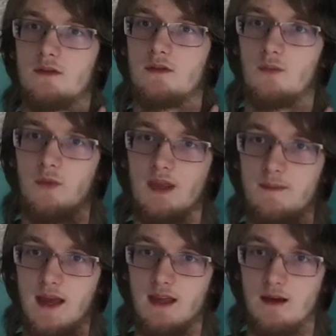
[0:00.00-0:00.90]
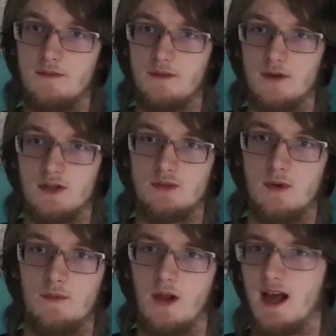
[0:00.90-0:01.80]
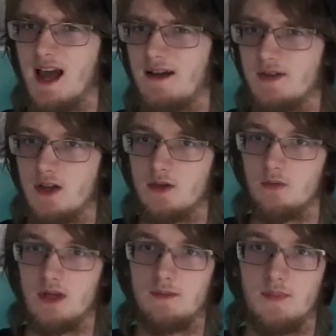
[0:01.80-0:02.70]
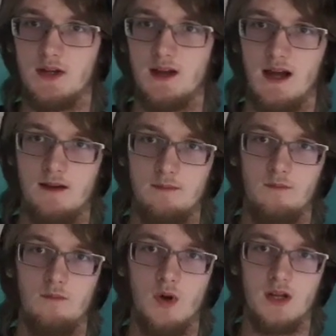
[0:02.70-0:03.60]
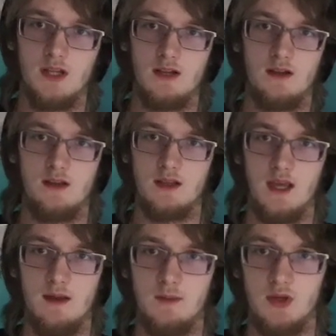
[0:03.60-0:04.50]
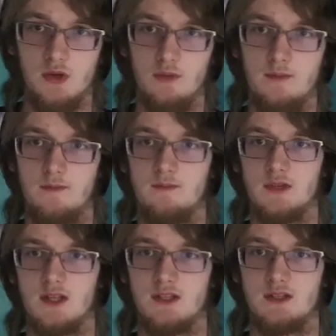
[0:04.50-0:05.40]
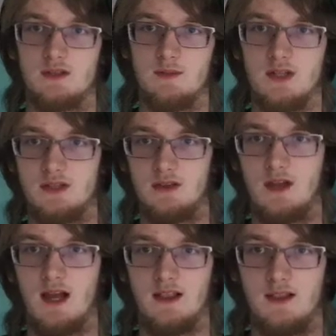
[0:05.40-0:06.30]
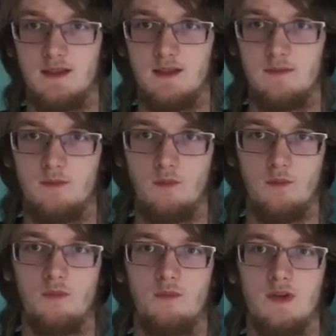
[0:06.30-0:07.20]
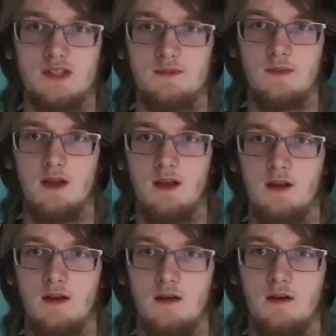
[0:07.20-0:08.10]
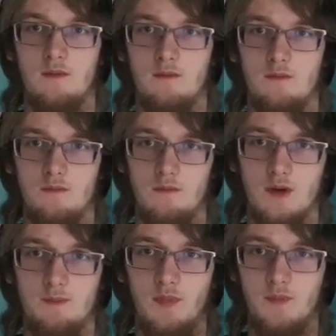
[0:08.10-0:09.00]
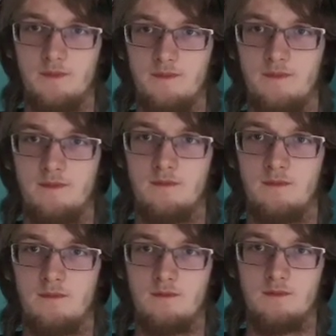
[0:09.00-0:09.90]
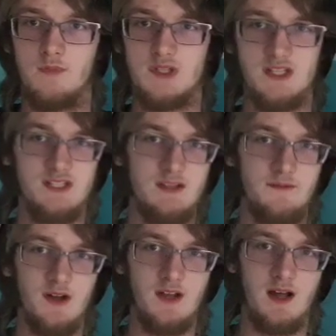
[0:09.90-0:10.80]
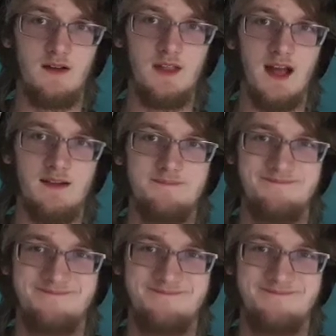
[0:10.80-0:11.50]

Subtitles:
the remake of the first one. Well, I have it on the Wii, but I want to get it on the GameCube because it's my I was what. What takes the fun out of that?